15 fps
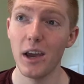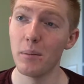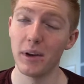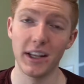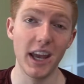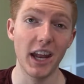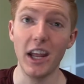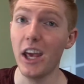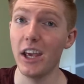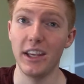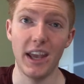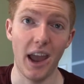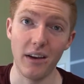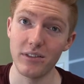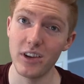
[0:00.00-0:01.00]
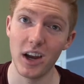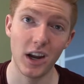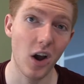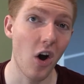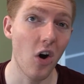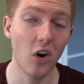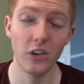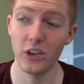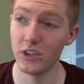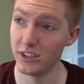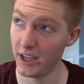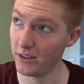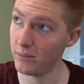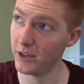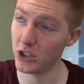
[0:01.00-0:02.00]
But again, you have to knock out all of those, and
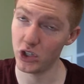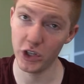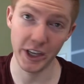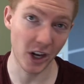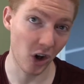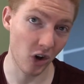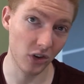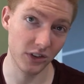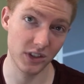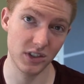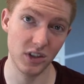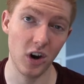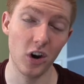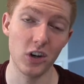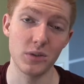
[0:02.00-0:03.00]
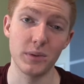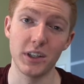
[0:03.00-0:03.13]
you have to make sure you get all the stars,